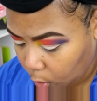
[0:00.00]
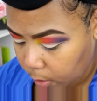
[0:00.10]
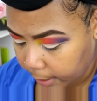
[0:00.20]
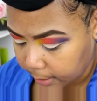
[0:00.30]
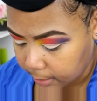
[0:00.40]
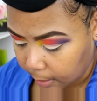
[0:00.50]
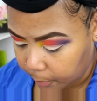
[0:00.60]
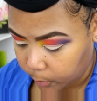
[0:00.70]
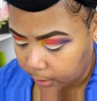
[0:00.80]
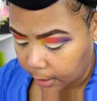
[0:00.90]
probably can
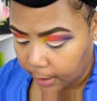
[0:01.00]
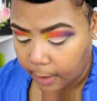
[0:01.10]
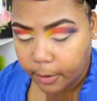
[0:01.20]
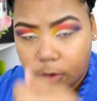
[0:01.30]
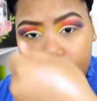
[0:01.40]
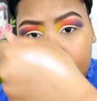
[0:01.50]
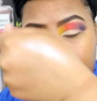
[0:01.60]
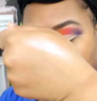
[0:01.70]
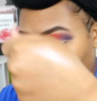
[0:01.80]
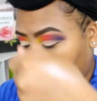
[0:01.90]
top it with that. I'm gonna use
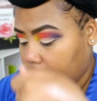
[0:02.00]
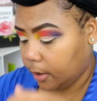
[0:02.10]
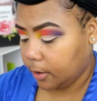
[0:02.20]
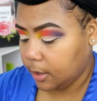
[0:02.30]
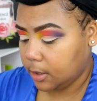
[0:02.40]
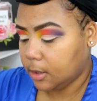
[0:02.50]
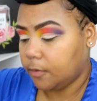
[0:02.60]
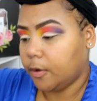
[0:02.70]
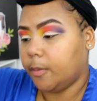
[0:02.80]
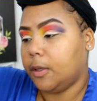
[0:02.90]
this color right here. This is
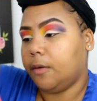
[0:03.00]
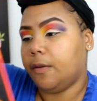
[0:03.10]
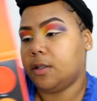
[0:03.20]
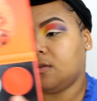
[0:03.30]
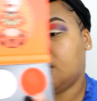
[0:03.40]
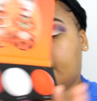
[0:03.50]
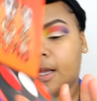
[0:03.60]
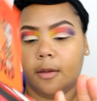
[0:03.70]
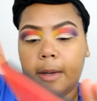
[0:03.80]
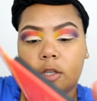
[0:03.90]
from the Festival
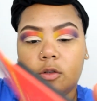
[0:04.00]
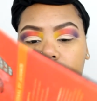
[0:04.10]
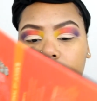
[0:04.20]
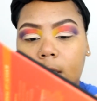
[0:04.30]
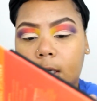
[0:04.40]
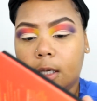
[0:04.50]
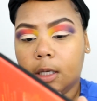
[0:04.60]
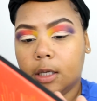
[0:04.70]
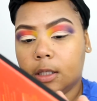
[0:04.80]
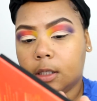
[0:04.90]
palette by Juvia. It
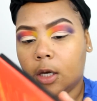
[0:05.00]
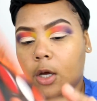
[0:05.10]
is